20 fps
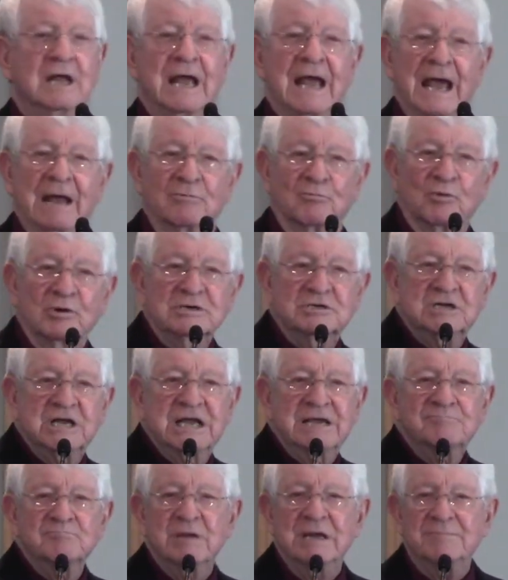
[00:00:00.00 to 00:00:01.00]
and
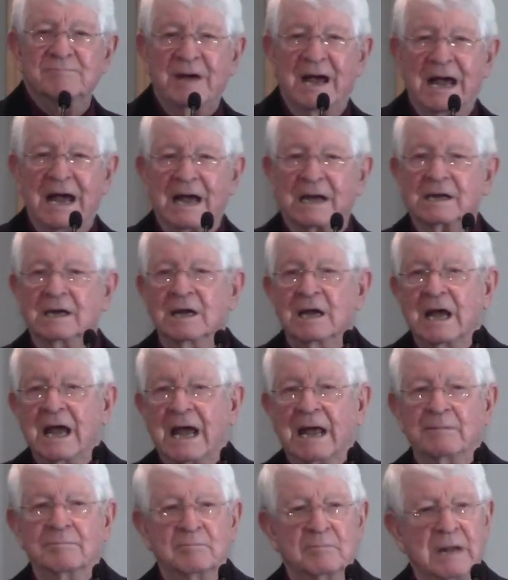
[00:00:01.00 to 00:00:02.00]
redeem me back
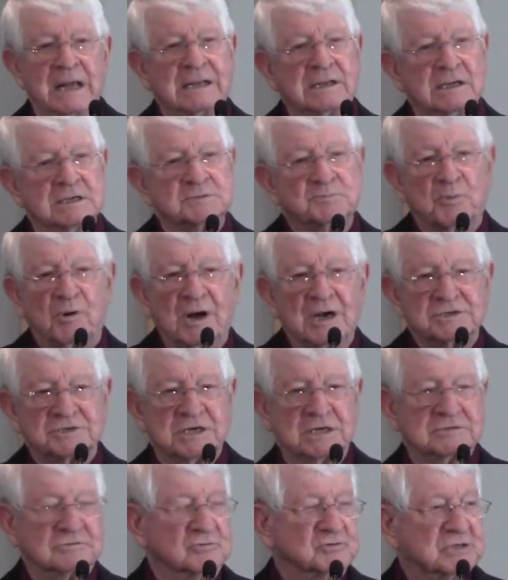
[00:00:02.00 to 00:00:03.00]
and make this
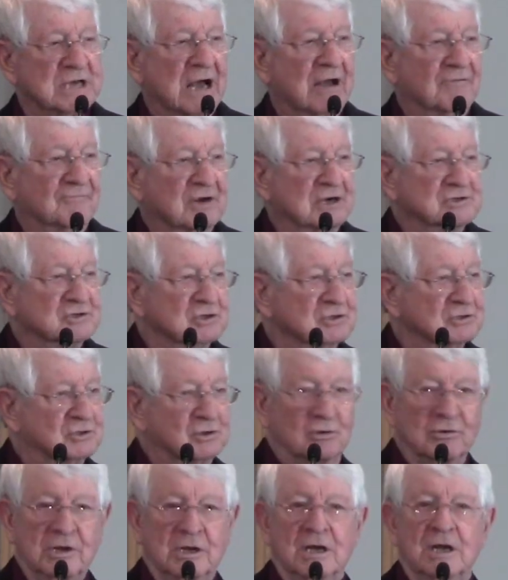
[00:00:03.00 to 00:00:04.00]
process of salvation
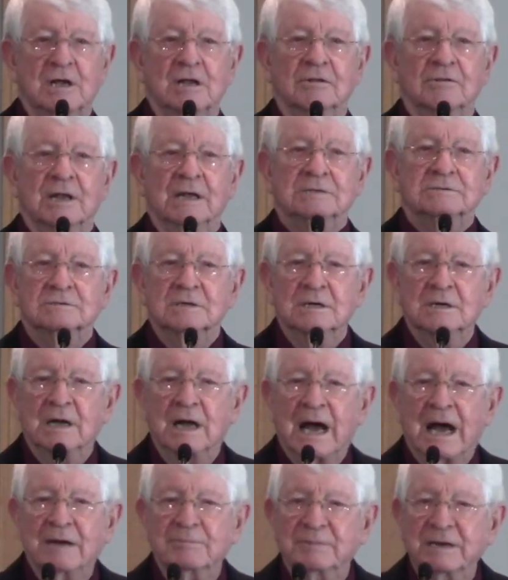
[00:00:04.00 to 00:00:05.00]
so that, that
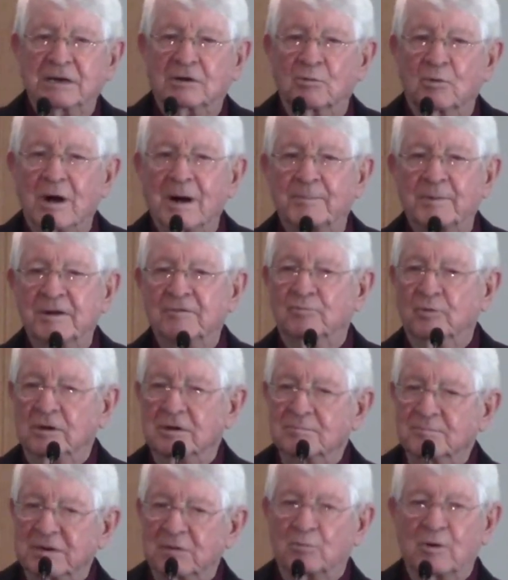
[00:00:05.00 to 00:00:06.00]
uh, I'd be cooperative with
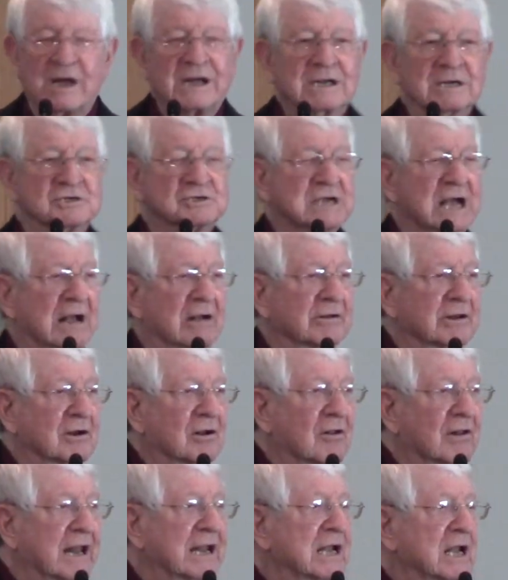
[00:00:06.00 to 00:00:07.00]
him, be reconciled and
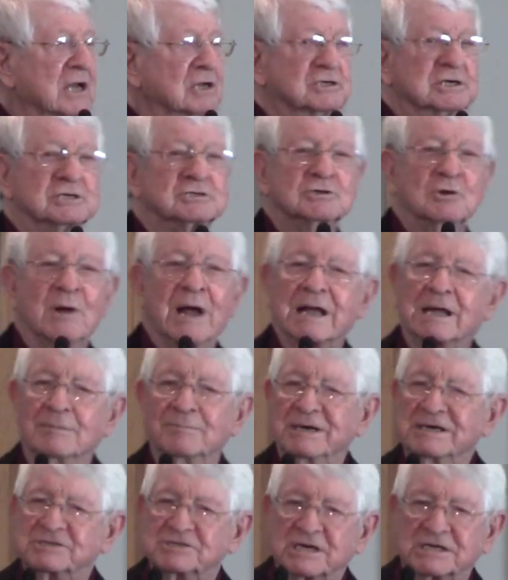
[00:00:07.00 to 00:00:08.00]
all that, just so I could
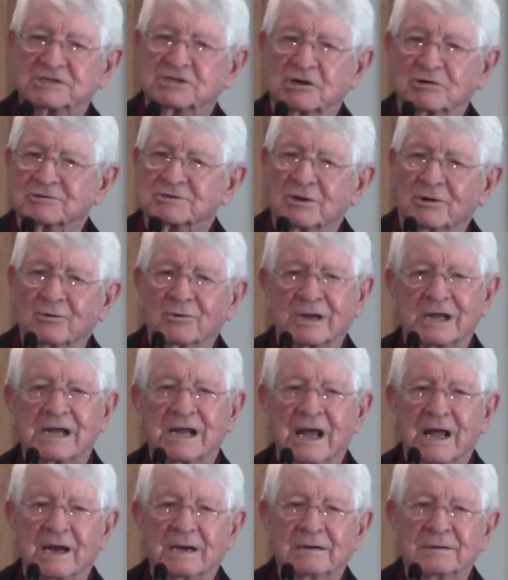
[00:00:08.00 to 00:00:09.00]
be six years old
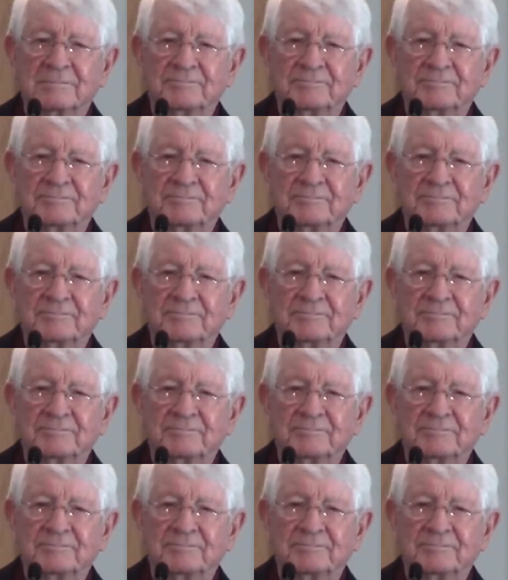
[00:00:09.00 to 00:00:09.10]
again.